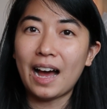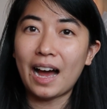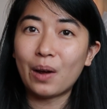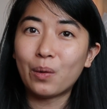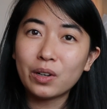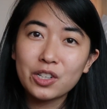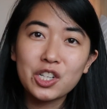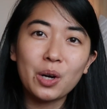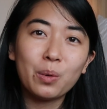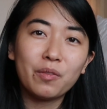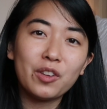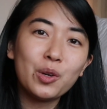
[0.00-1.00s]
I want to
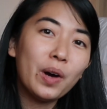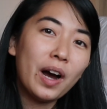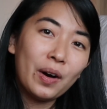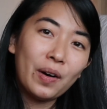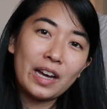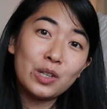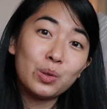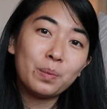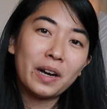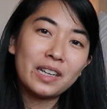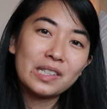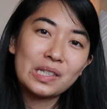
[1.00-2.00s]
share with you how I do
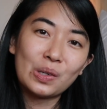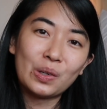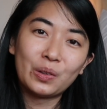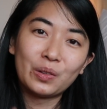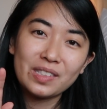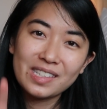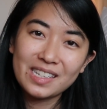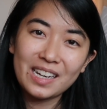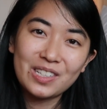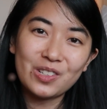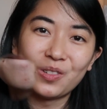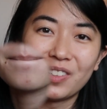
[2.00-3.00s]
mine, so
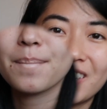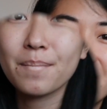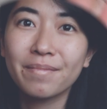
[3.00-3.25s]
stay tuned.